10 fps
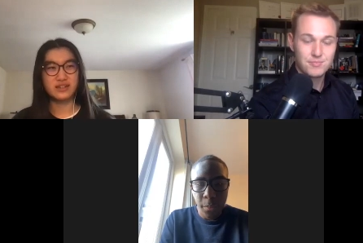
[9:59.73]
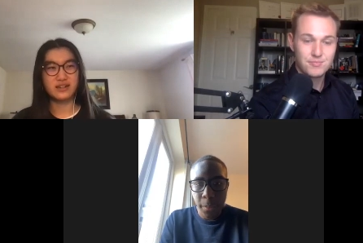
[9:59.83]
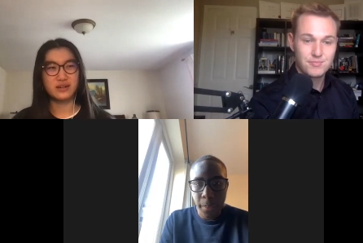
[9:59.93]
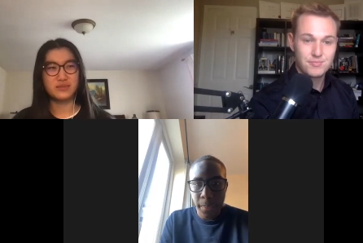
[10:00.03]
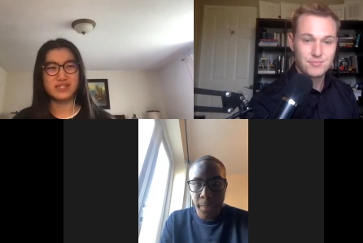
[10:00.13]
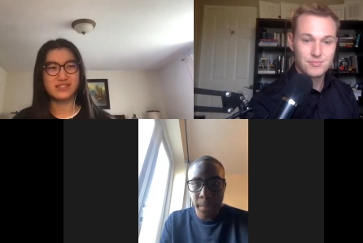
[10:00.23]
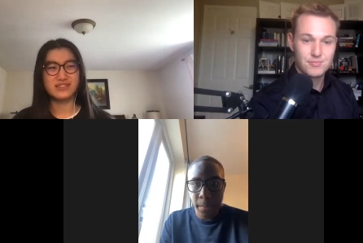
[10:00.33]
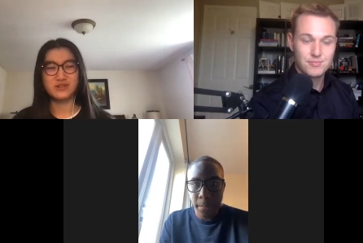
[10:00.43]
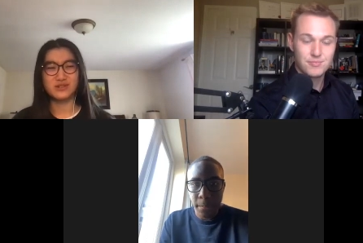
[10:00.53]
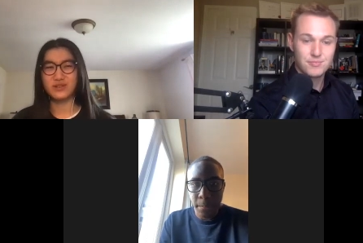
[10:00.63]
Speaker 1: Uh, because
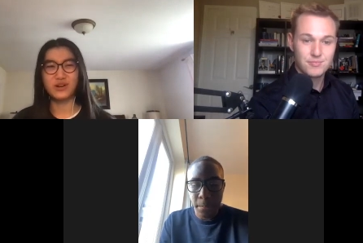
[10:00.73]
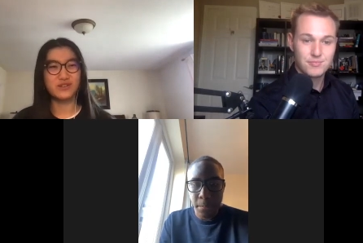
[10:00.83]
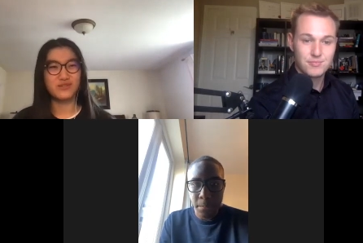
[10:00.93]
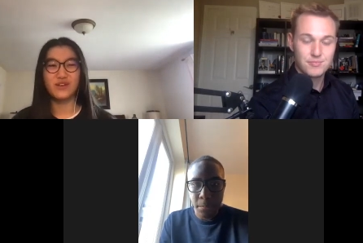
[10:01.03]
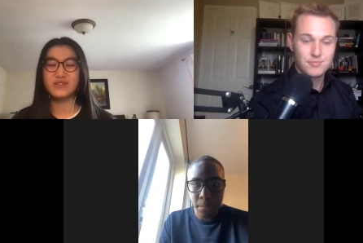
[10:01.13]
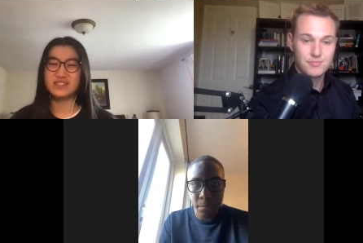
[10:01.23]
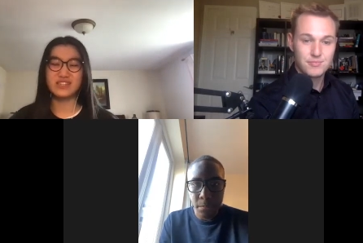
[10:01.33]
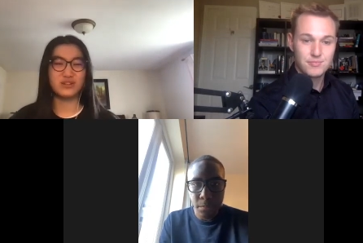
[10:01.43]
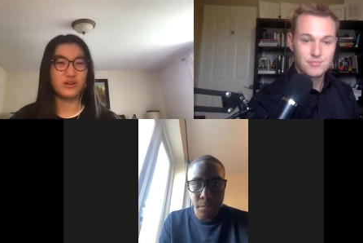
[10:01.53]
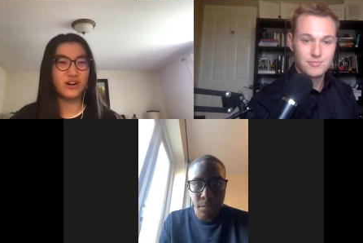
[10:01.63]
there's a lot of obviously
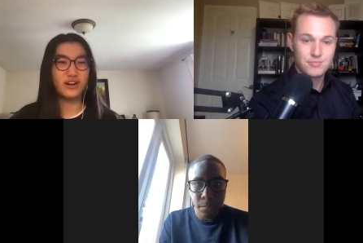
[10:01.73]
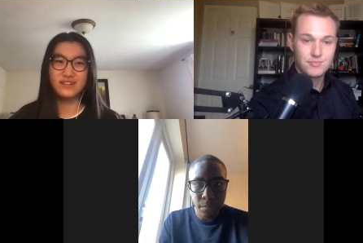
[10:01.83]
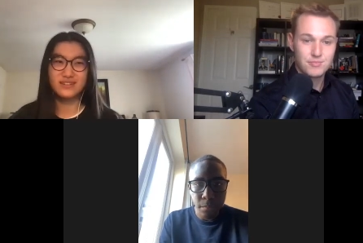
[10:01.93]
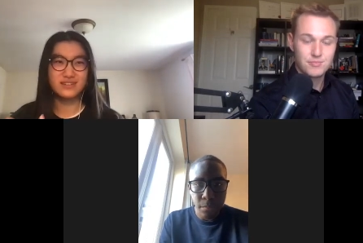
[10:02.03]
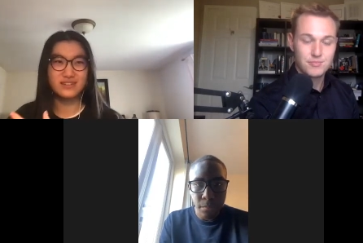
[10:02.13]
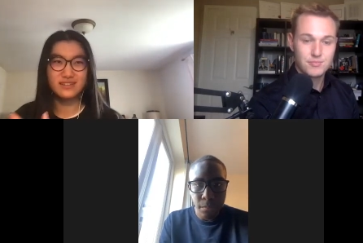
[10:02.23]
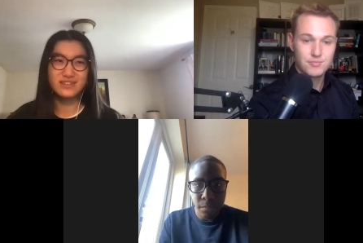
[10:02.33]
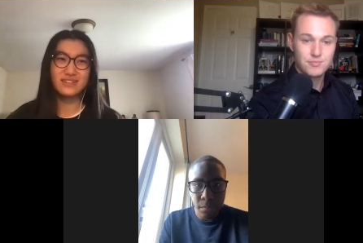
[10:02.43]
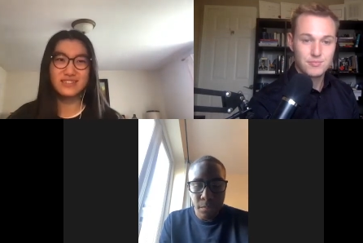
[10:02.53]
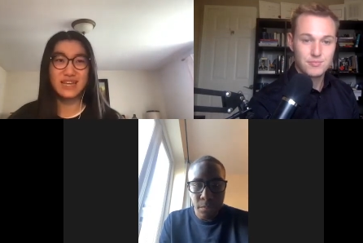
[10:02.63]
there are
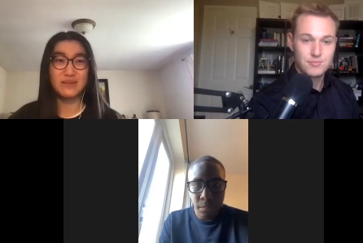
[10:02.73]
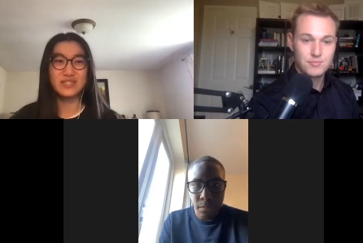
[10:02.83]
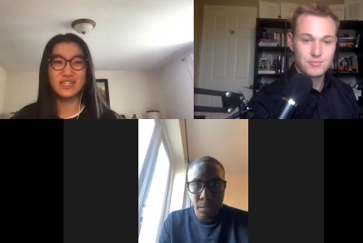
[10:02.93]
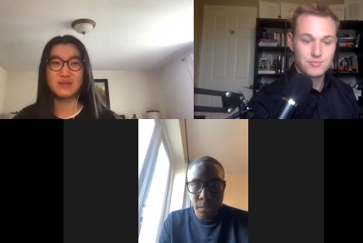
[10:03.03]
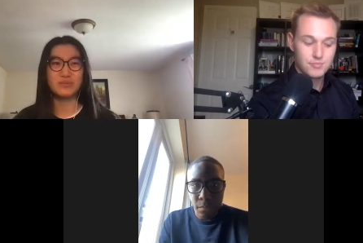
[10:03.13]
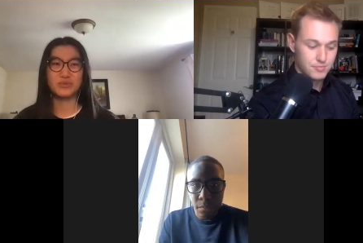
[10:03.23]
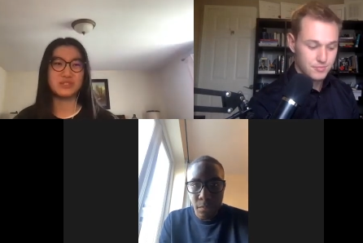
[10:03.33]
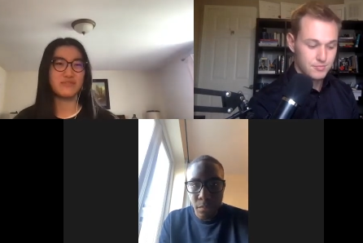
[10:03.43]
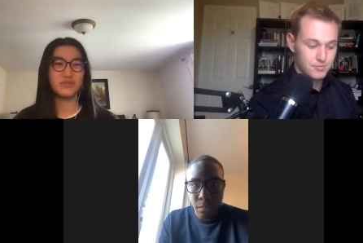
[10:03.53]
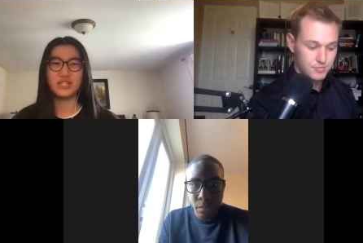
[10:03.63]
skeptics, people who
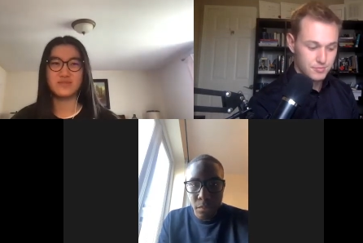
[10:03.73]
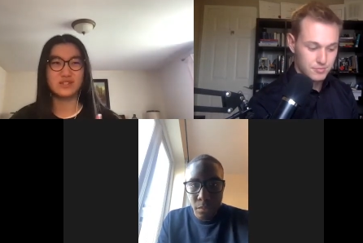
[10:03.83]
say philosophy is